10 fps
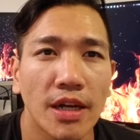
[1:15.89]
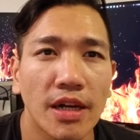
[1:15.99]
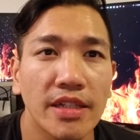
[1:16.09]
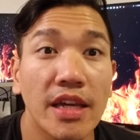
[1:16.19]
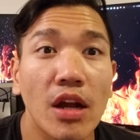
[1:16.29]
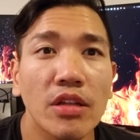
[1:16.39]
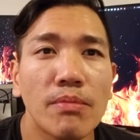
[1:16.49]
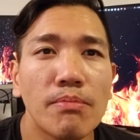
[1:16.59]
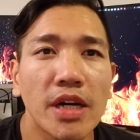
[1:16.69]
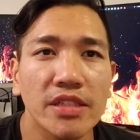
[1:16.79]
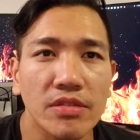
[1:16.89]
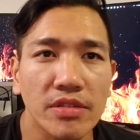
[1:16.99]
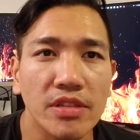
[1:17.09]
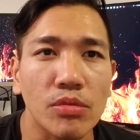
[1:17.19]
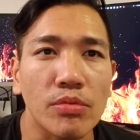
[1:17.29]
uh, get all the
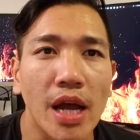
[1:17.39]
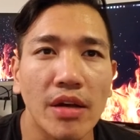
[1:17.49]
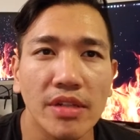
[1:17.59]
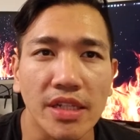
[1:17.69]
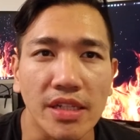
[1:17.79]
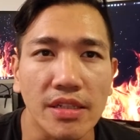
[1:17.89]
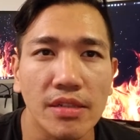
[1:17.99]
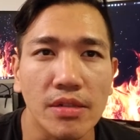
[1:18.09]
muscles surrounding it,